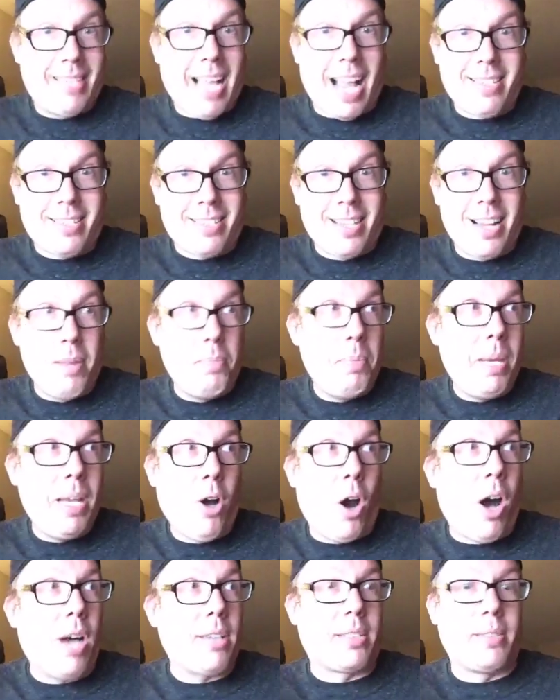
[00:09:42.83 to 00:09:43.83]
that's gonna
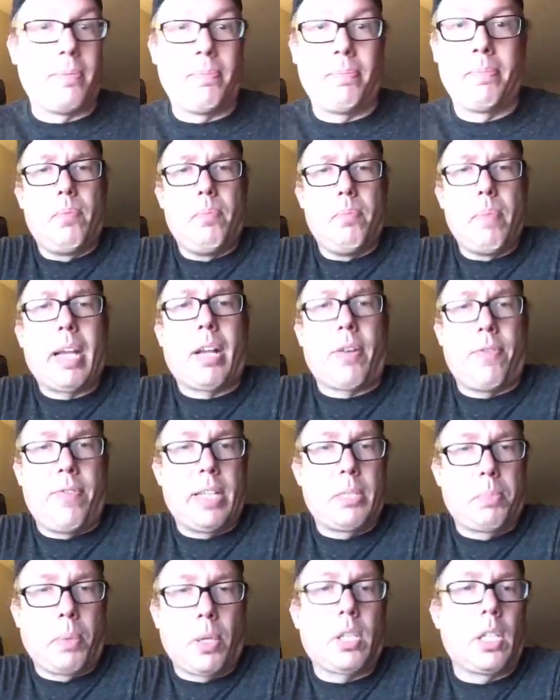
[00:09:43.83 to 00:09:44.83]
be awesome. Make a
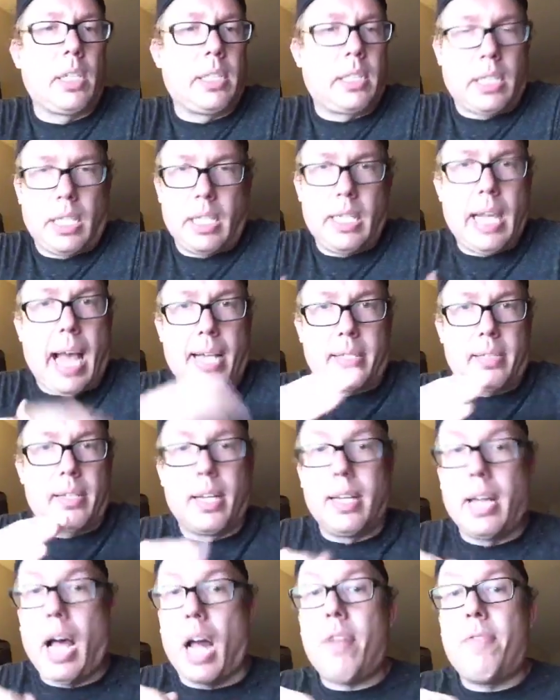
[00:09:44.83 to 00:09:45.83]
Facebook list? Yes,
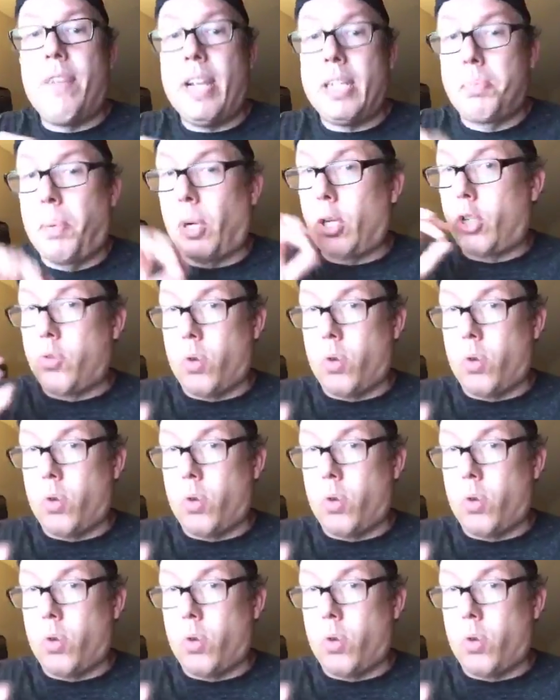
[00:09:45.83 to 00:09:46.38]
not a Facebook